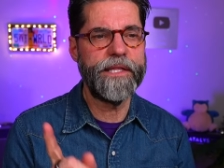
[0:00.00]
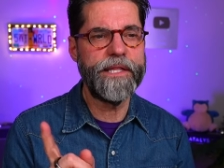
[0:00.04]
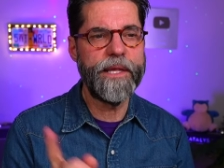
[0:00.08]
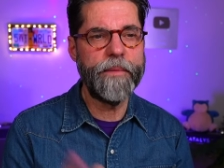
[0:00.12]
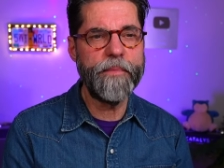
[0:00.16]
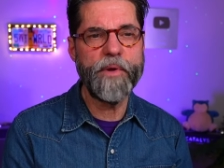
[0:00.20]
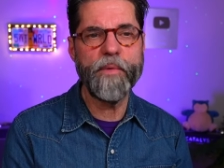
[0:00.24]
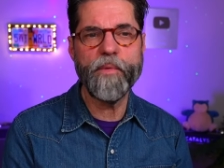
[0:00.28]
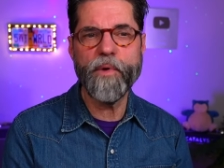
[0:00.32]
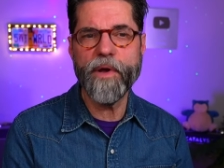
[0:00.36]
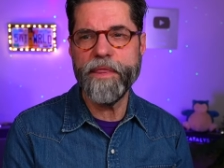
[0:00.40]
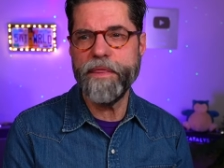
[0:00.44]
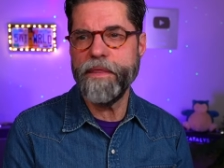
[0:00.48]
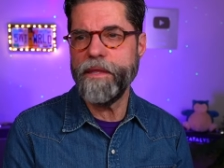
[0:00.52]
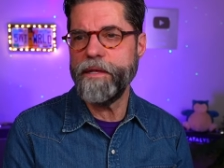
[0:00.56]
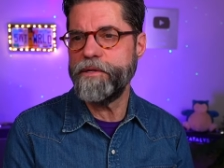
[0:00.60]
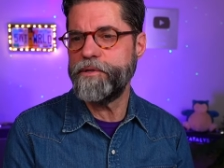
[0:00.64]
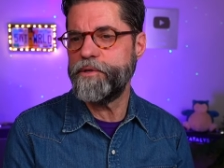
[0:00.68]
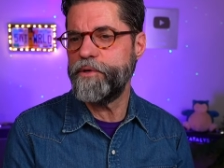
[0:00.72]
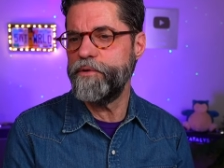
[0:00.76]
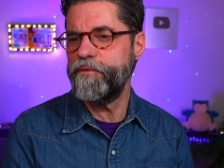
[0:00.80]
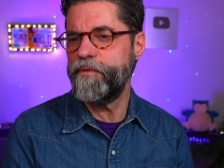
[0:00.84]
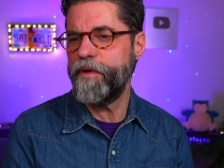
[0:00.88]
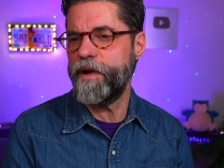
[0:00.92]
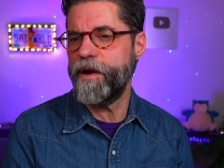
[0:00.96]
Let me run the
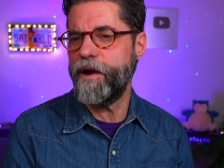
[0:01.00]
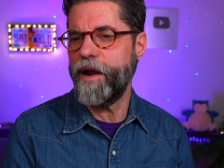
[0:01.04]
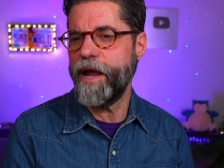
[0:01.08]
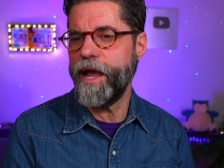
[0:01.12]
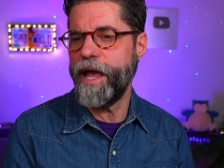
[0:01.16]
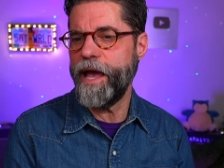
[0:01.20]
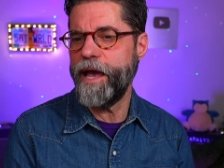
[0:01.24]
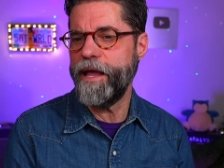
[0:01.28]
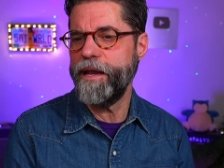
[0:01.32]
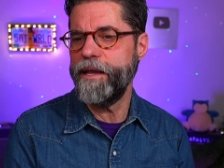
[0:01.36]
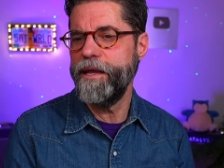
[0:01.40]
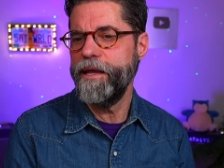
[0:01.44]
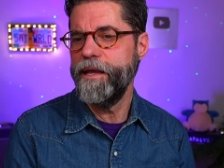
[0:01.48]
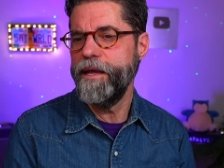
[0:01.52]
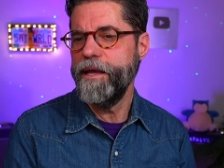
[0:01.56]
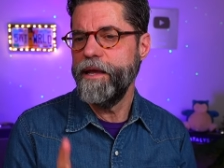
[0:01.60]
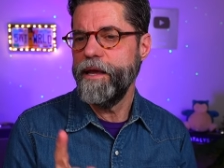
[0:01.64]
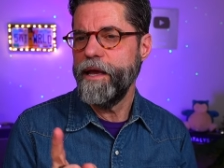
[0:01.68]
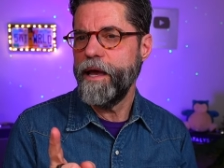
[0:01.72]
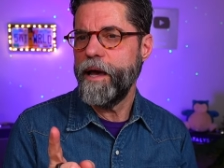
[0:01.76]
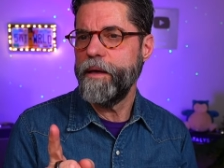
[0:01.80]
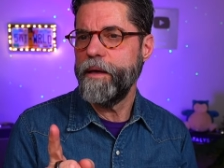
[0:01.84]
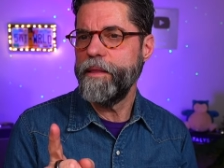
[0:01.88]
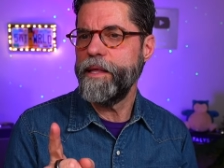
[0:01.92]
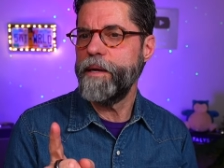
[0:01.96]
TrueFire ad,
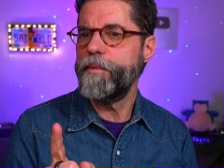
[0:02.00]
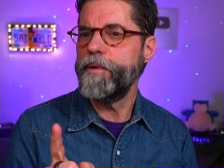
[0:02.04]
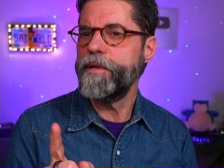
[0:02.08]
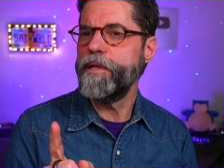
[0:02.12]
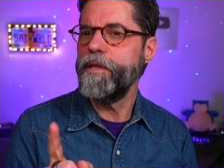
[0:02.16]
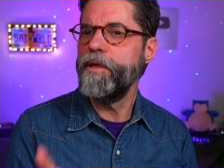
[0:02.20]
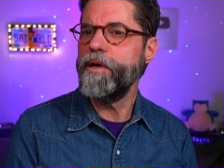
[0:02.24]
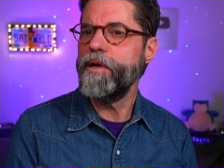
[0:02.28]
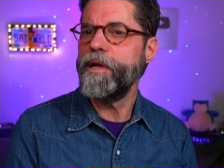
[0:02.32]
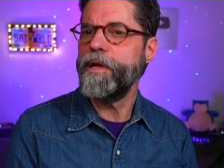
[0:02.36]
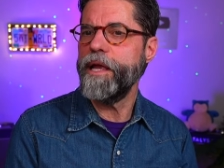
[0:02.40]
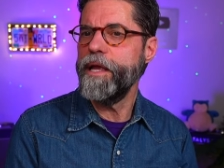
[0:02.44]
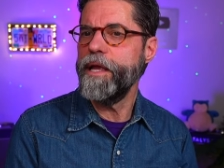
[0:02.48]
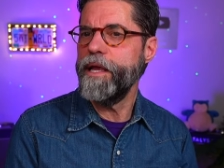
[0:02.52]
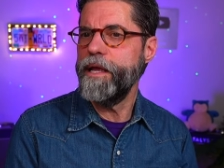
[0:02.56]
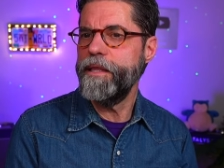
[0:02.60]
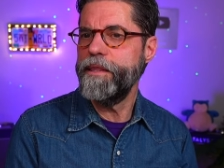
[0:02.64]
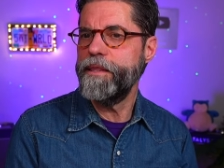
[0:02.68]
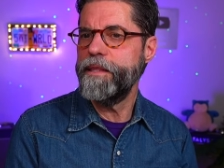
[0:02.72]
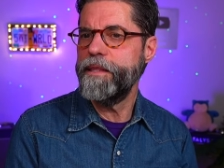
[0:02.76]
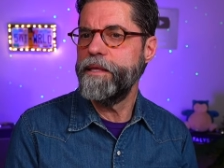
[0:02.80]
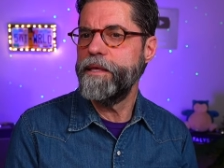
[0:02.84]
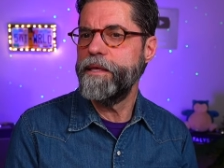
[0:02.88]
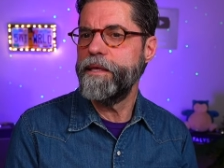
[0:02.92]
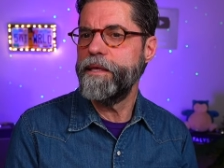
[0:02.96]
and then I'm going to look
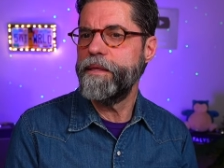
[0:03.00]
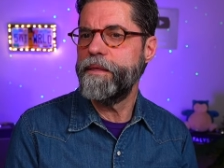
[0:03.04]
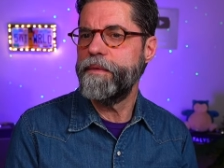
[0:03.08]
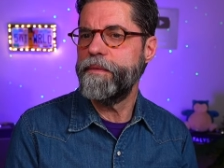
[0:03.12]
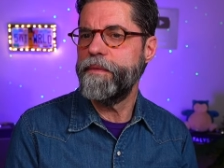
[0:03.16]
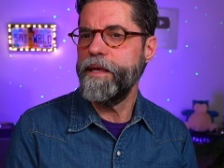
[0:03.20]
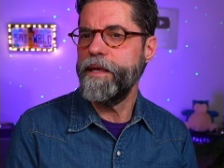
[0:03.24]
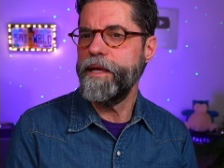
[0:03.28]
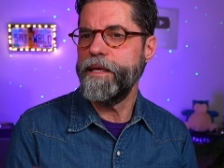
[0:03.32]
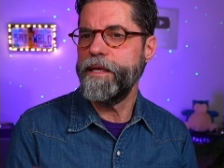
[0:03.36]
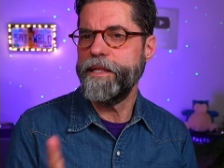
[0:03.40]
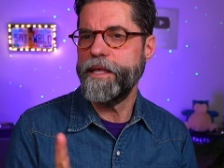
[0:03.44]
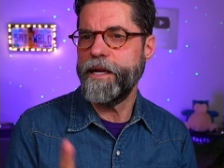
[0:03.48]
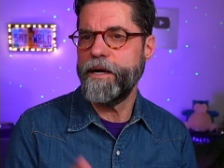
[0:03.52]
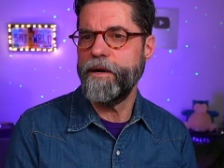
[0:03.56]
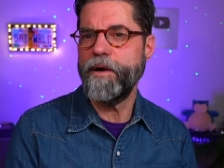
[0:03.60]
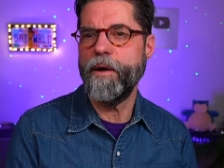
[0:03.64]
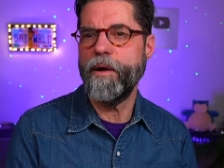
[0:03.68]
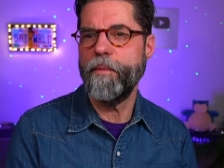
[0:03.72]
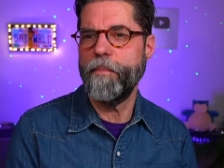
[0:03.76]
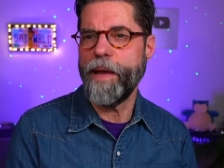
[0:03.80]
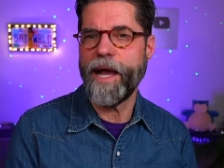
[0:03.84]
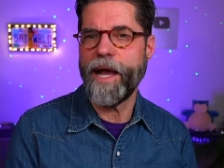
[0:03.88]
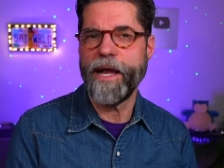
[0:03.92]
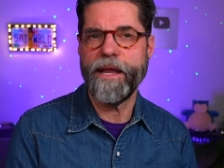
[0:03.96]
in the thing, and then I'll
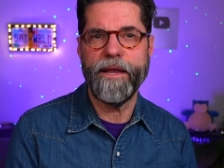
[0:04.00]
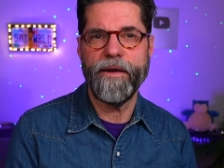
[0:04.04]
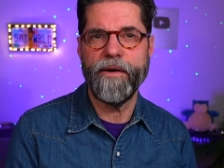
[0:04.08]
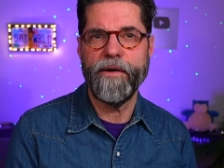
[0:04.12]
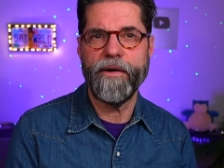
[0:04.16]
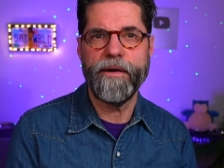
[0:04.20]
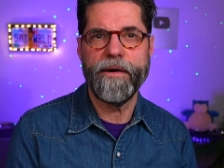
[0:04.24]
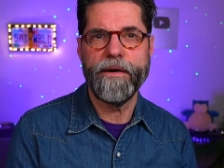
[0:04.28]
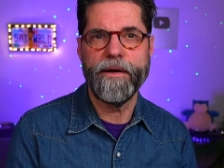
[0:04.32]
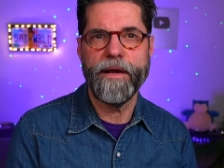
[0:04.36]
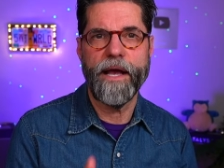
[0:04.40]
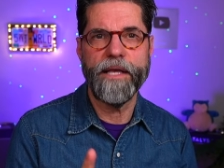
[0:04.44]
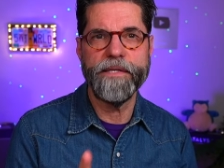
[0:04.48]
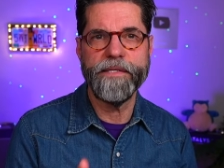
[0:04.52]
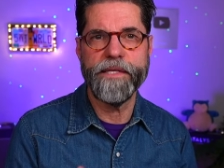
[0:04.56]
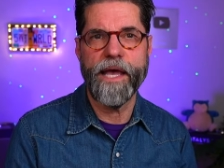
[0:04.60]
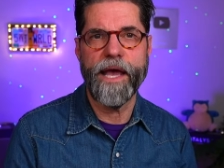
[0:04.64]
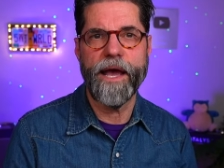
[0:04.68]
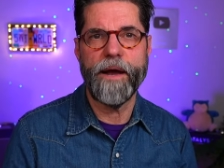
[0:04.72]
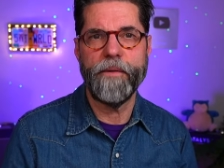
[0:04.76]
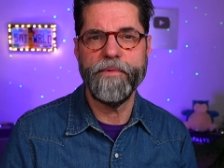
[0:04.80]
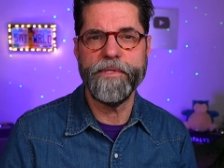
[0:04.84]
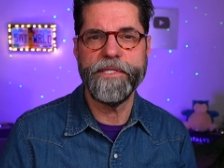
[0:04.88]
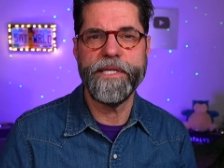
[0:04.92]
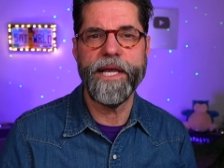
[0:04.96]
come back here. How's
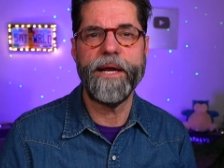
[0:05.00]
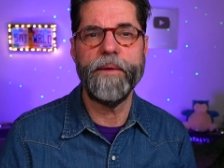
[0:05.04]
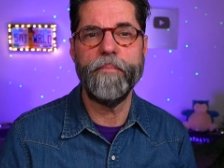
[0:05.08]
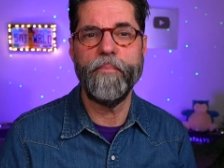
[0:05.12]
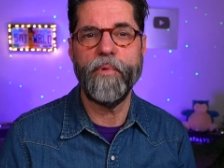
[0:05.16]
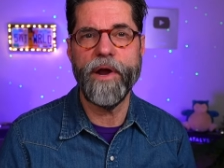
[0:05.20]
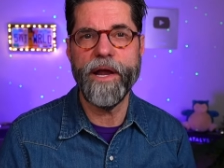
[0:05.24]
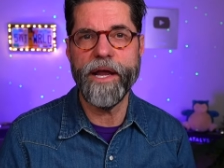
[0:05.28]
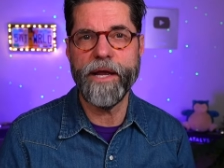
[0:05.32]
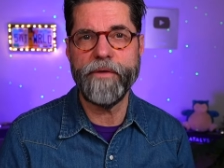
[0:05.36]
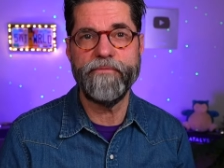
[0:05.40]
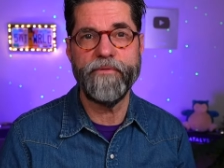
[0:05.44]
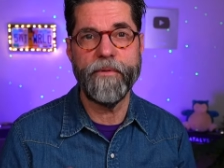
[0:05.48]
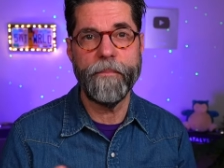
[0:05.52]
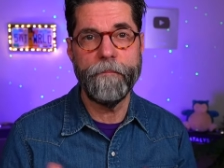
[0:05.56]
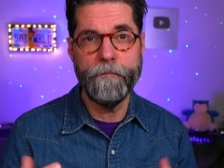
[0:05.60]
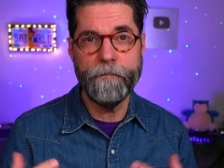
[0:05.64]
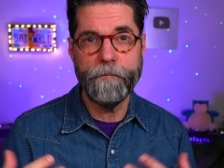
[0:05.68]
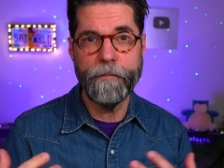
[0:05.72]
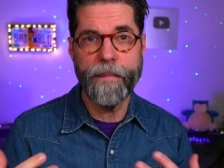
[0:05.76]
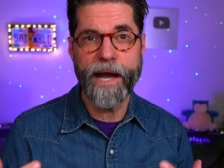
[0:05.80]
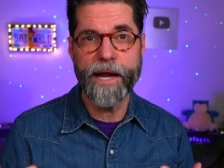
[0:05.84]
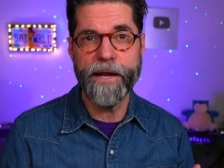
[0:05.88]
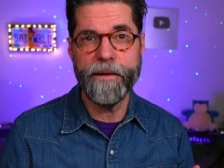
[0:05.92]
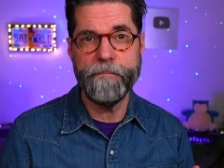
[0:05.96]
that? We'll take a break from
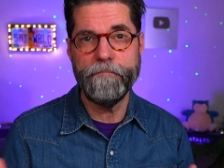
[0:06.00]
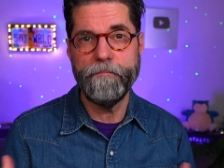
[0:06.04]
my